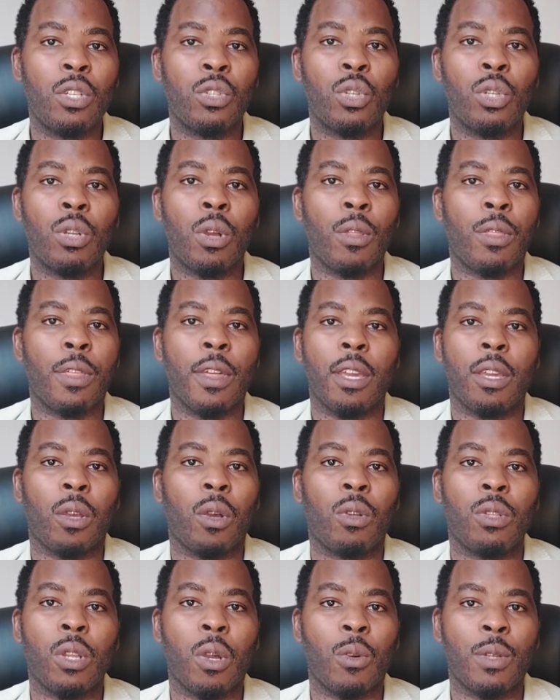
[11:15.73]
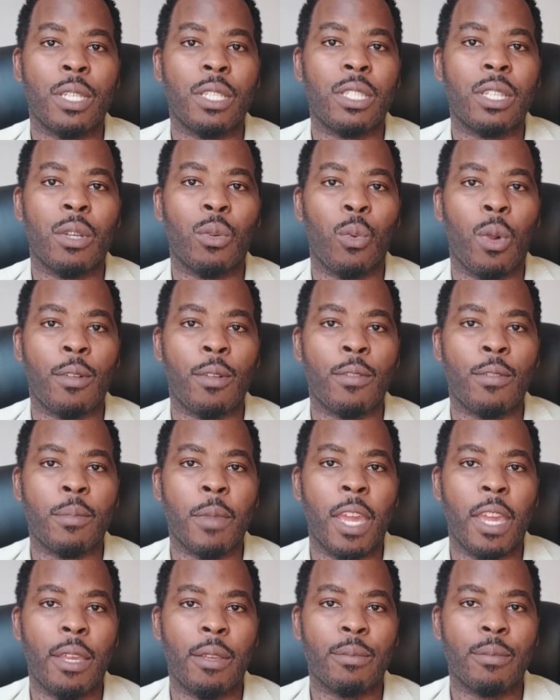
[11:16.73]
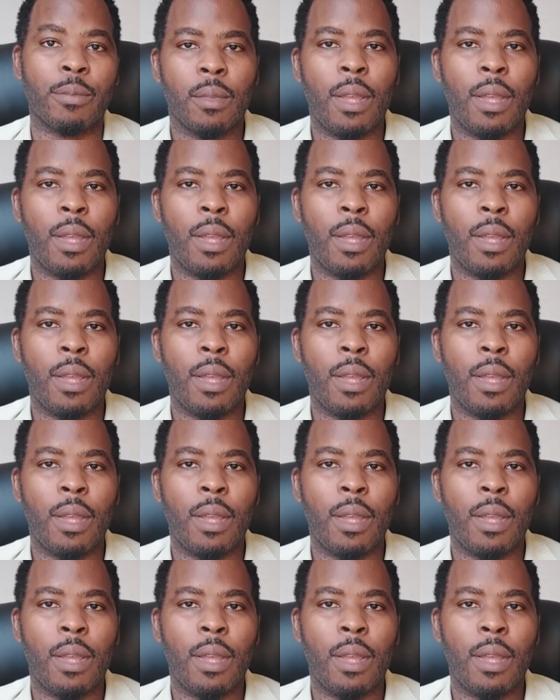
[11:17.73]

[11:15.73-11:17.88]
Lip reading: do not think, oh no, this didn't work for me.